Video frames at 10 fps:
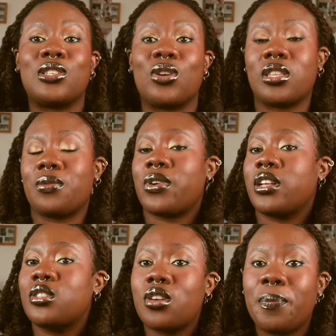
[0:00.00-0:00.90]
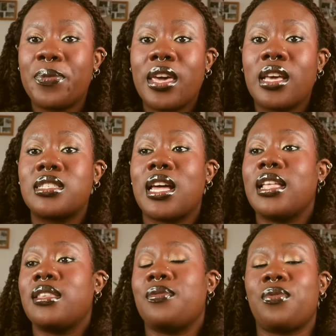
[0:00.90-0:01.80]
on different topics and
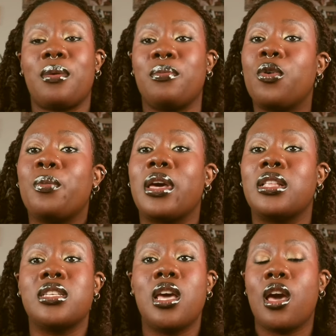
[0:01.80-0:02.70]
different moments,